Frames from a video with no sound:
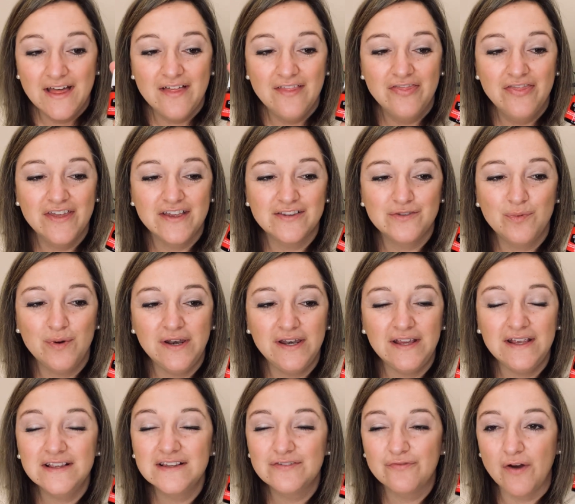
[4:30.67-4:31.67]
This one
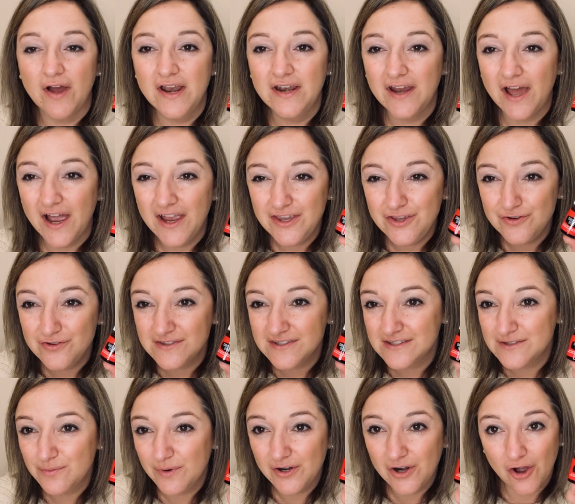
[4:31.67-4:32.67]
is fun. I use
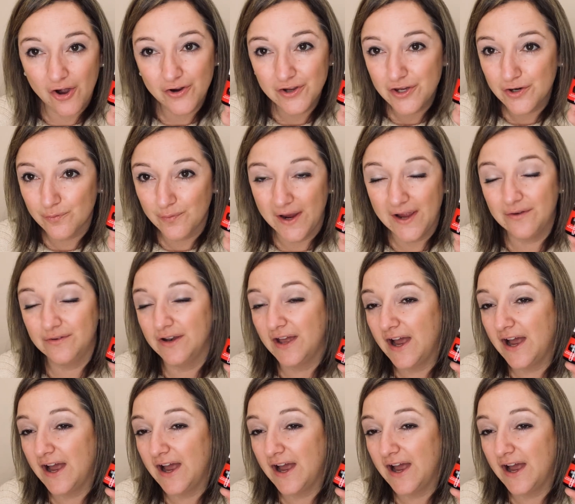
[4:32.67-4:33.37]
this one all year round.